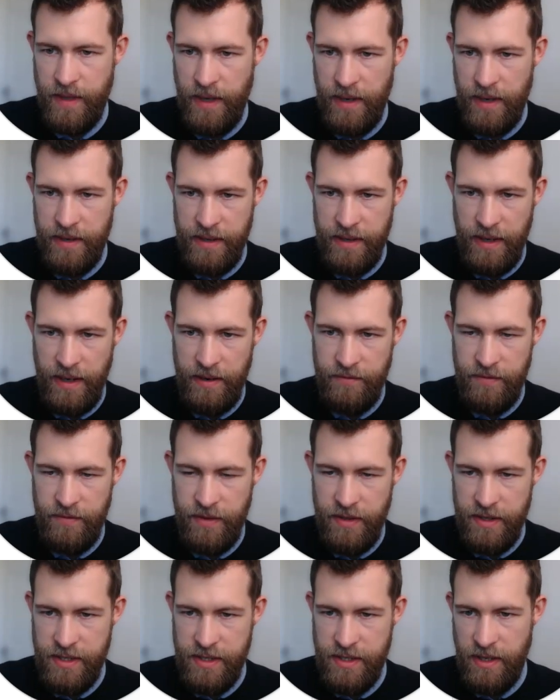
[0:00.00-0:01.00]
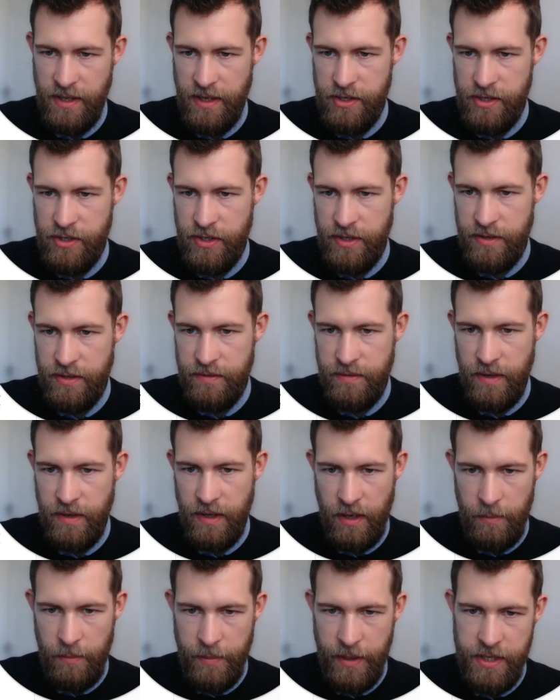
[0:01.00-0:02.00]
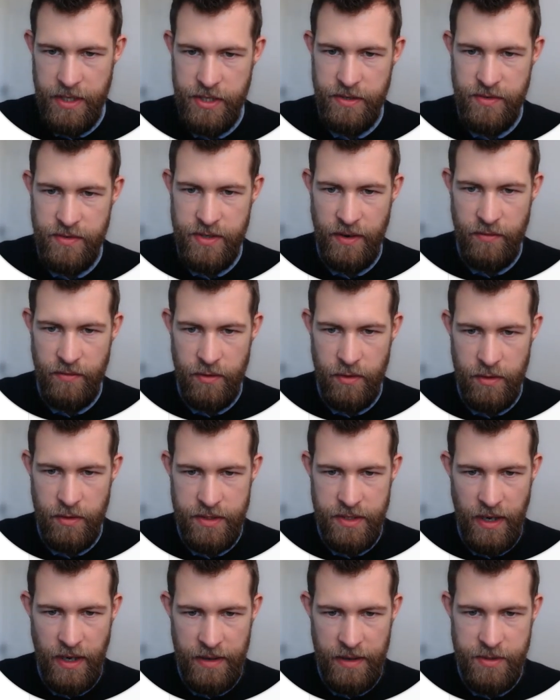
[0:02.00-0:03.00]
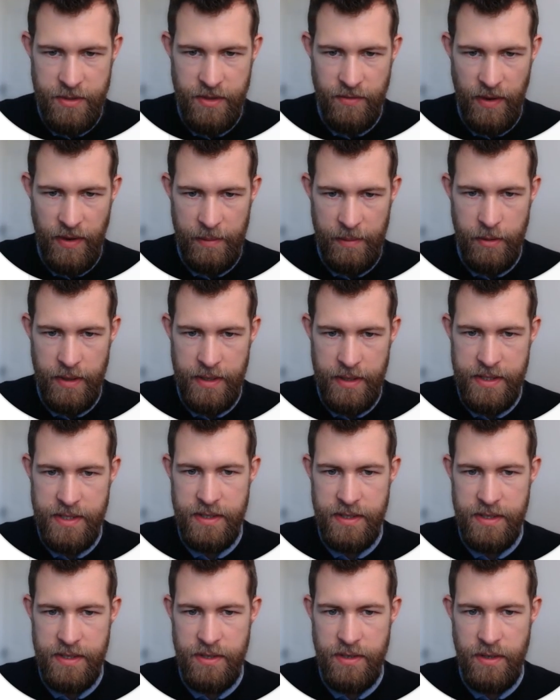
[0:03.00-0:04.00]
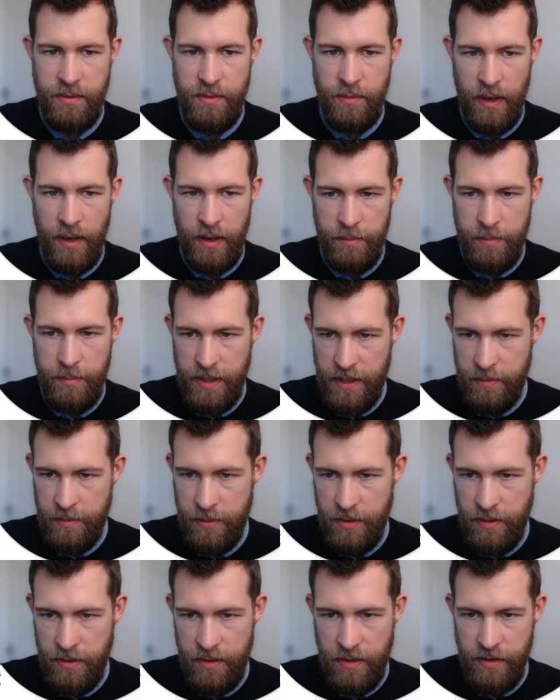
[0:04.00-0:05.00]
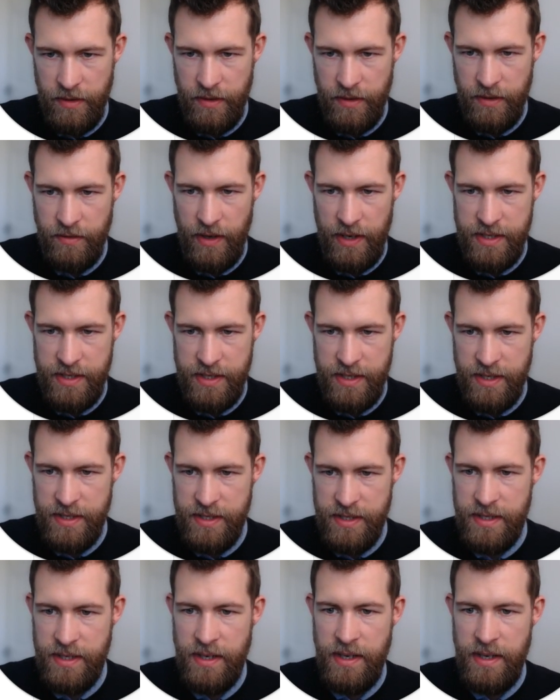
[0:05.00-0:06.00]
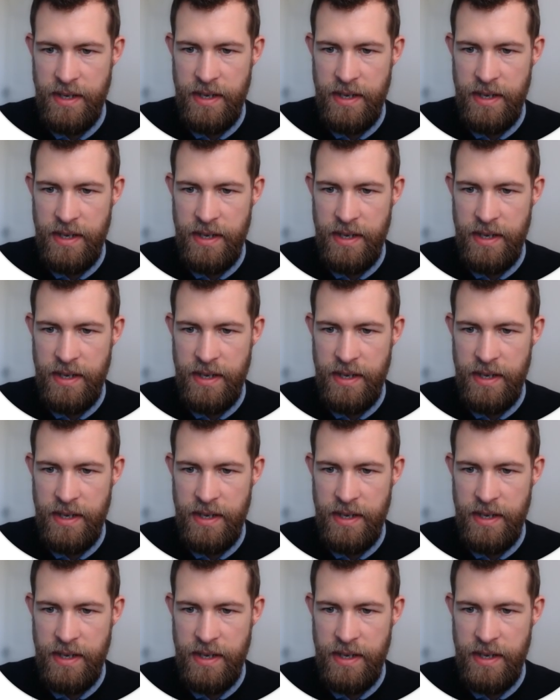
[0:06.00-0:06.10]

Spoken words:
And again, for the installation, a combination of several types of apparatus, where applicable, other devices,